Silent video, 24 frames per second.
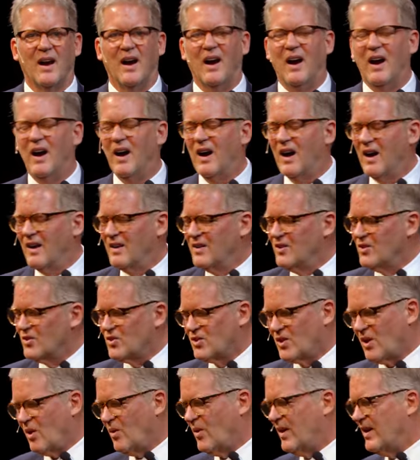Uh,
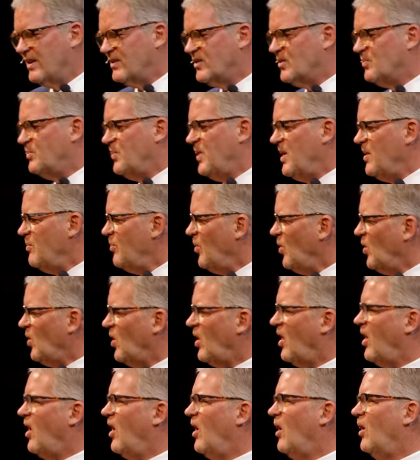so it's
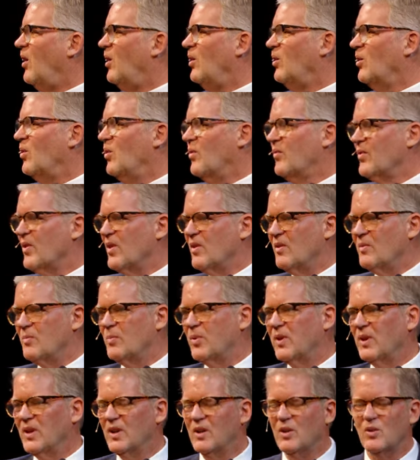people all over the
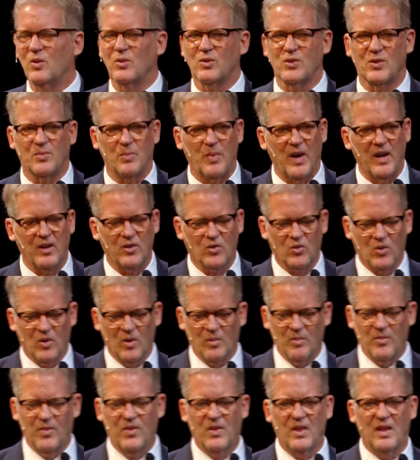political
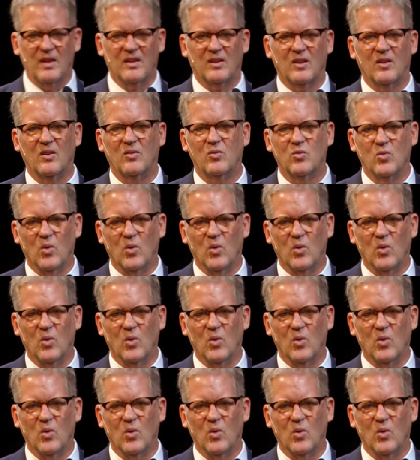spectrum that